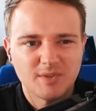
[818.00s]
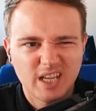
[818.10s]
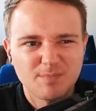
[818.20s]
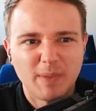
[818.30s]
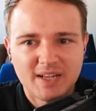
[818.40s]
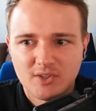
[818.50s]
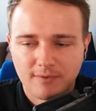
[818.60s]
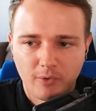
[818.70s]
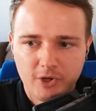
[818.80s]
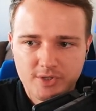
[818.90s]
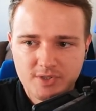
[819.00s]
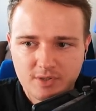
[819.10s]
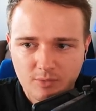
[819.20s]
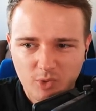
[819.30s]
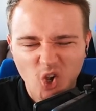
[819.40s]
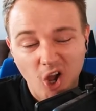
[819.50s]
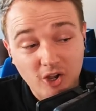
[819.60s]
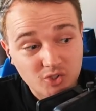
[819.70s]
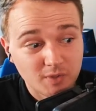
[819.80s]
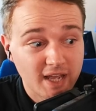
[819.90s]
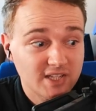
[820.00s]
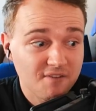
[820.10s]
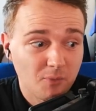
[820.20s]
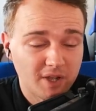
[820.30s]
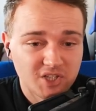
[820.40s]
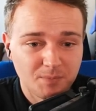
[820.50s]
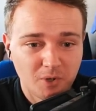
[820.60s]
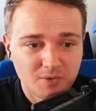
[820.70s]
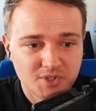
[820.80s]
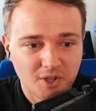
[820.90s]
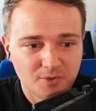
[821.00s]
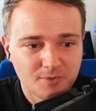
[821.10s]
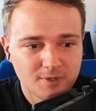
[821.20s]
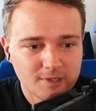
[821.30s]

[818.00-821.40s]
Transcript: I think that's better for us. We've got Arsenal next, haven't we, I suppose? So,